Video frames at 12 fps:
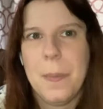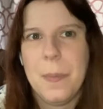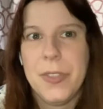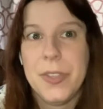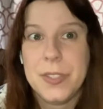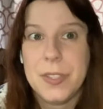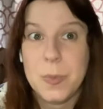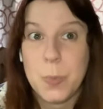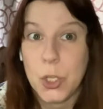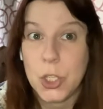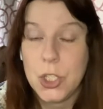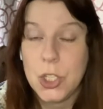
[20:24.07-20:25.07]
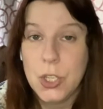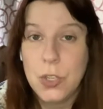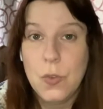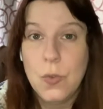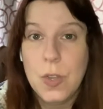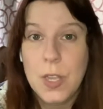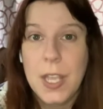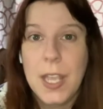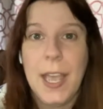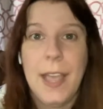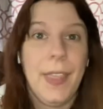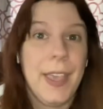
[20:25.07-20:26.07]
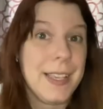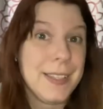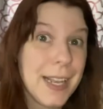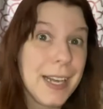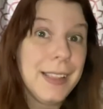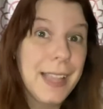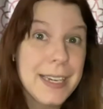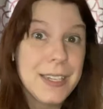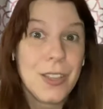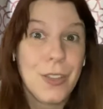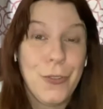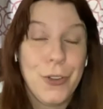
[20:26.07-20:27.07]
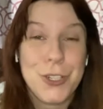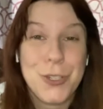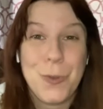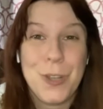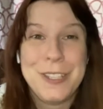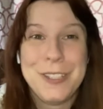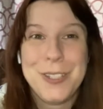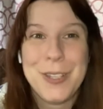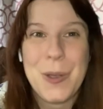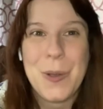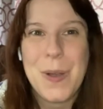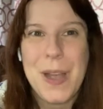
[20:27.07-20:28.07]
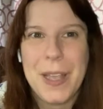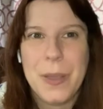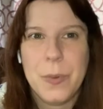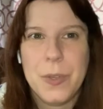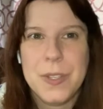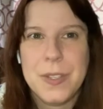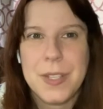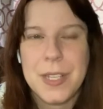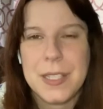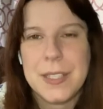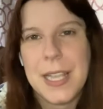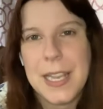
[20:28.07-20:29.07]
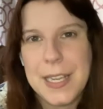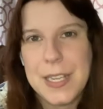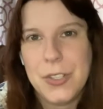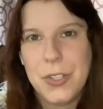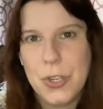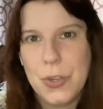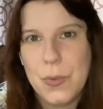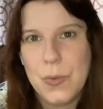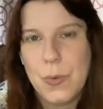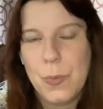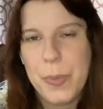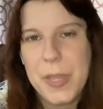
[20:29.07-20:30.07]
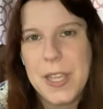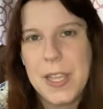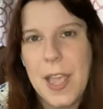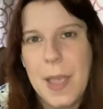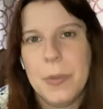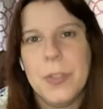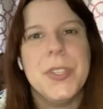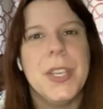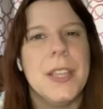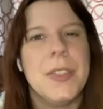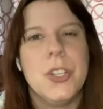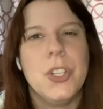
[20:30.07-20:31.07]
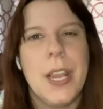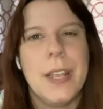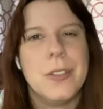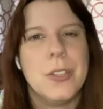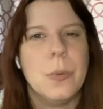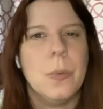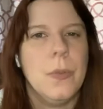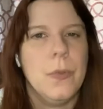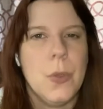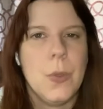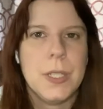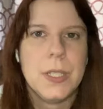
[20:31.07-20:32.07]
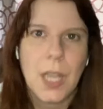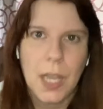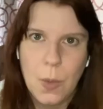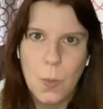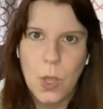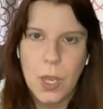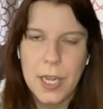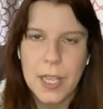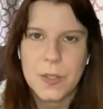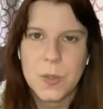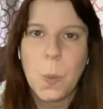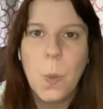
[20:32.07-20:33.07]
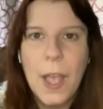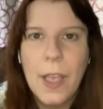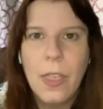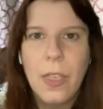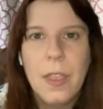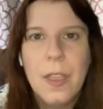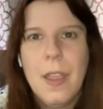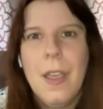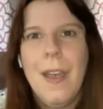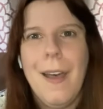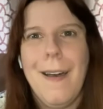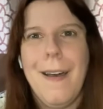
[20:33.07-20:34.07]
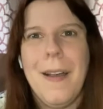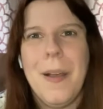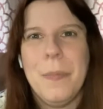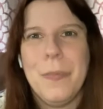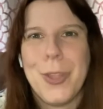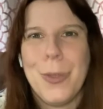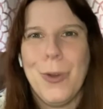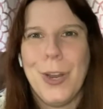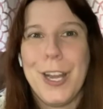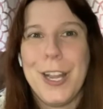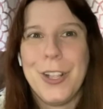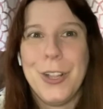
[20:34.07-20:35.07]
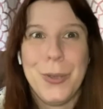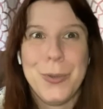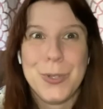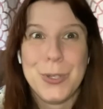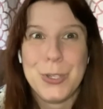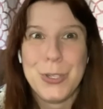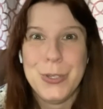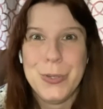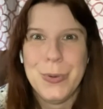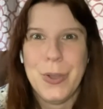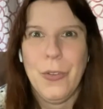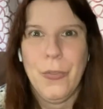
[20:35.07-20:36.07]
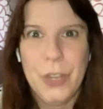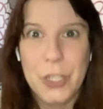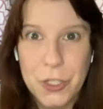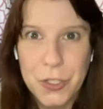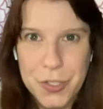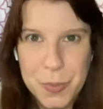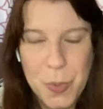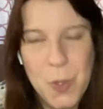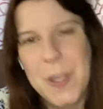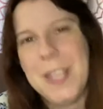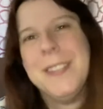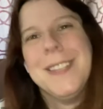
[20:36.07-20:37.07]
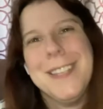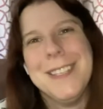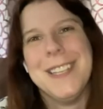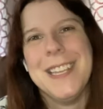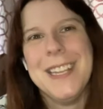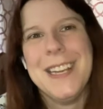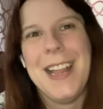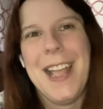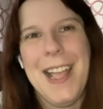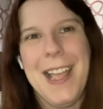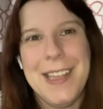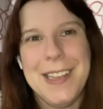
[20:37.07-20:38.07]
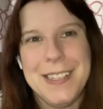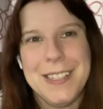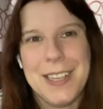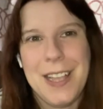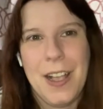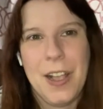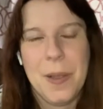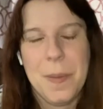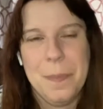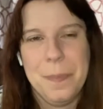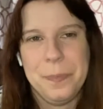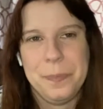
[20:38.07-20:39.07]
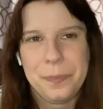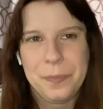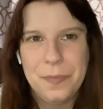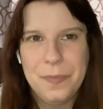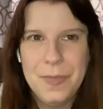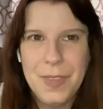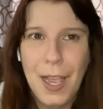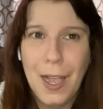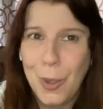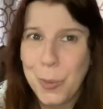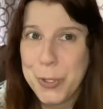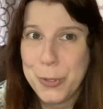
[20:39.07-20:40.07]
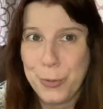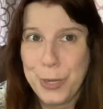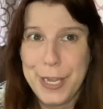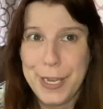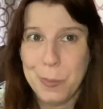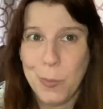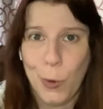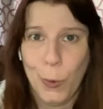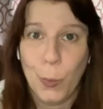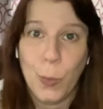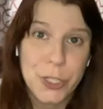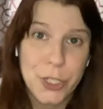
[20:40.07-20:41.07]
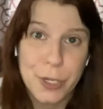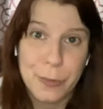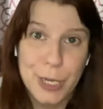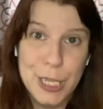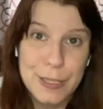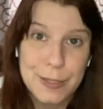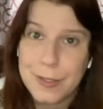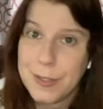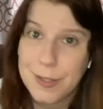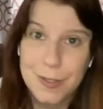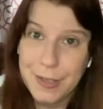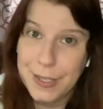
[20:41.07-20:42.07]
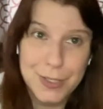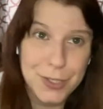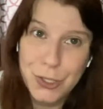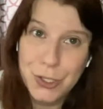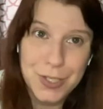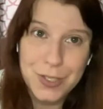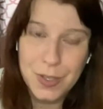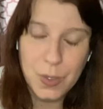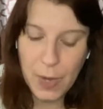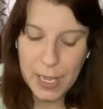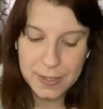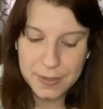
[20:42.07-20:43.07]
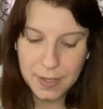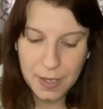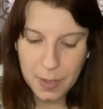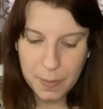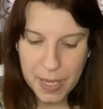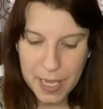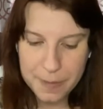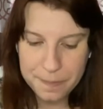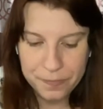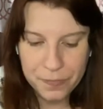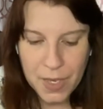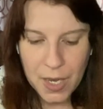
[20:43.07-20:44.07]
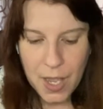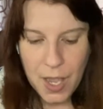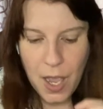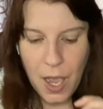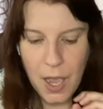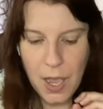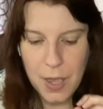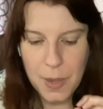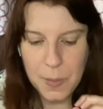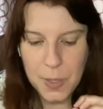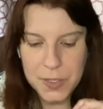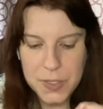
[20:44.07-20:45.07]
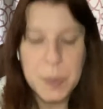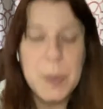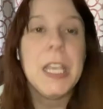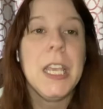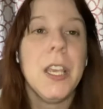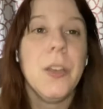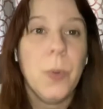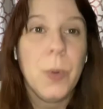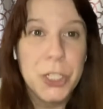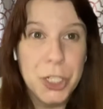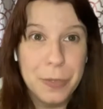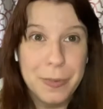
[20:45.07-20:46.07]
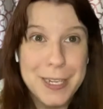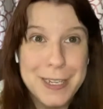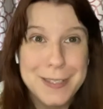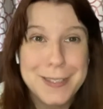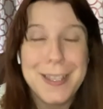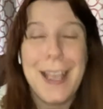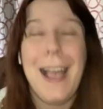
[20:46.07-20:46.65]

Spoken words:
this is book 2, and like I said, I liked the first one, so I was excited to be able to get the chance to review the second one as well. We're getting closer to official spooky season, and I'll be reading more witchy reads. It's just the way it's gonna be. Speaking of witchy reads,